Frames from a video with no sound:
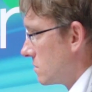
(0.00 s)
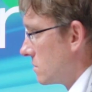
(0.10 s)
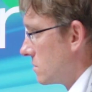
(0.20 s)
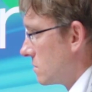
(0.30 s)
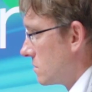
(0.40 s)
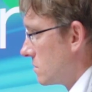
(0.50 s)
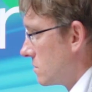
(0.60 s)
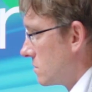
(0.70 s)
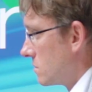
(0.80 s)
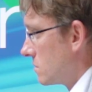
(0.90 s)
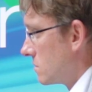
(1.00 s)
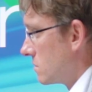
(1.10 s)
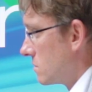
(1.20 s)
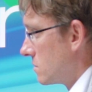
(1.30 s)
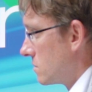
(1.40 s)

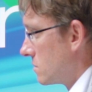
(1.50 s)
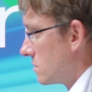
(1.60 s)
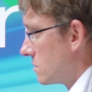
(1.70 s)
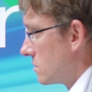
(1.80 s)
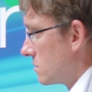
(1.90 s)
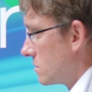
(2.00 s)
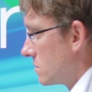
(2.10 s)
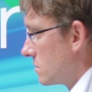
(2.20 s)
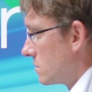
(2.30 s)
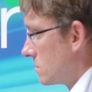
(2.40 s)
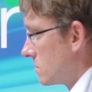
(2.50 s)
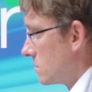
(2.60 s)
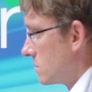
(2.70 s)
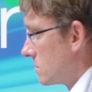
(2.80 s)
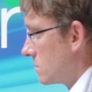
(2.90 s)

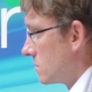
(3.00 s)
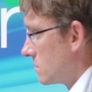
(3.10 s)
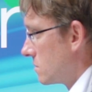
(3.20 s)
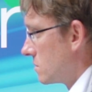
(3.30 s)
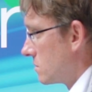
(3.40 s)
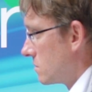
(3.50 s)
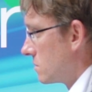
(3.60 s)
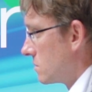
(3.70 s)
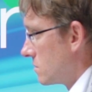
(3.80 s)
No words are spoken by the person on screen.